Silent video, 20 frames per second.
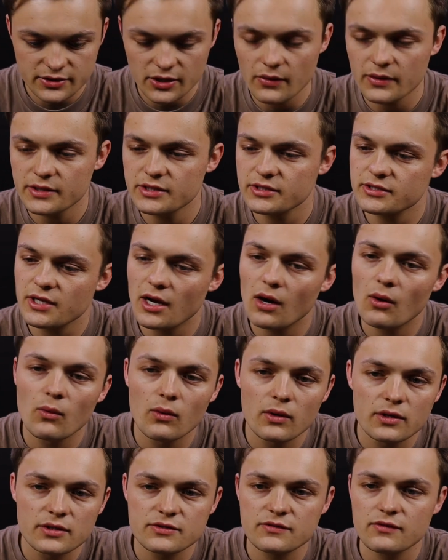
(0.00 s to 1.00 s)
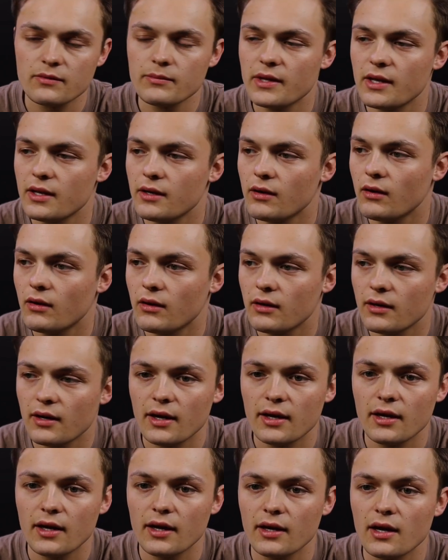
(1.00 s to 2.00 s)
so it just got worse from then on.
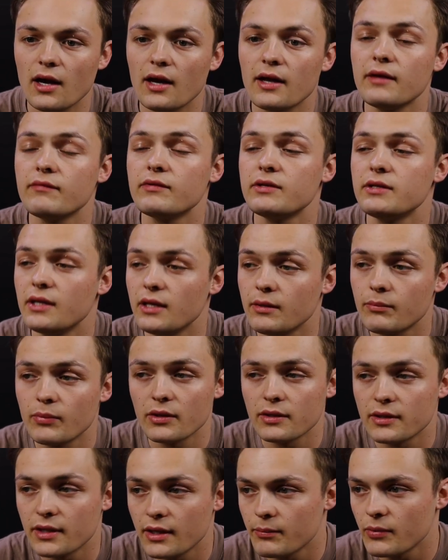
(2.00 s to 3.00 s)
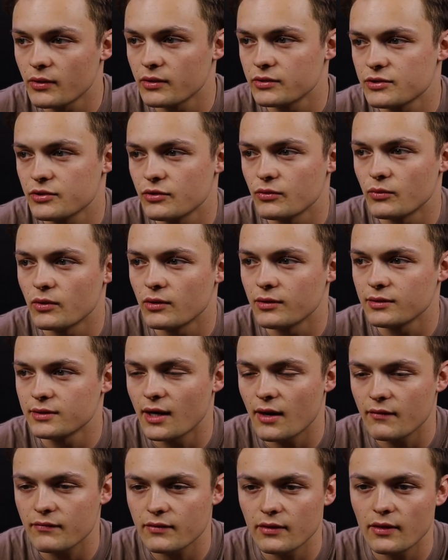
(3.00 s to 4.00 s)
I got even deeper and deeper into the world
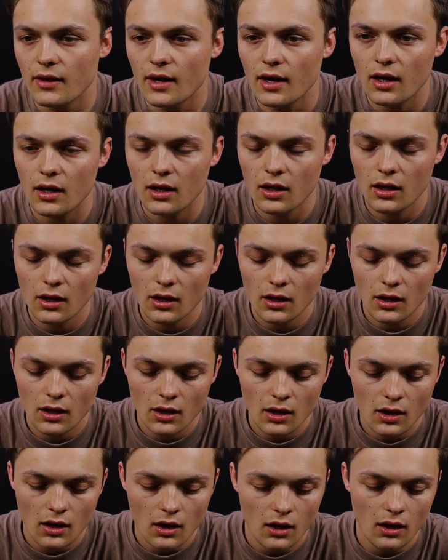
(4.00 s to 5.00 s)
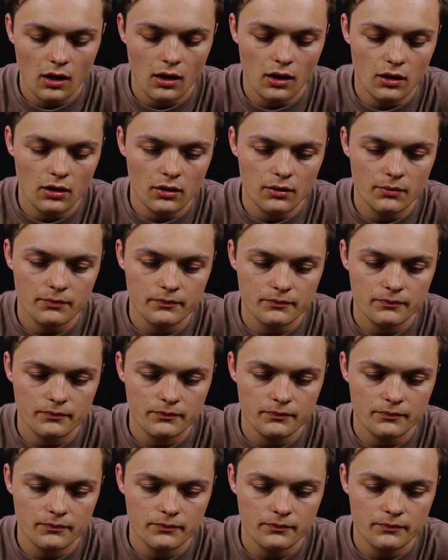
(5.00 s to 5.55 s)
after that. I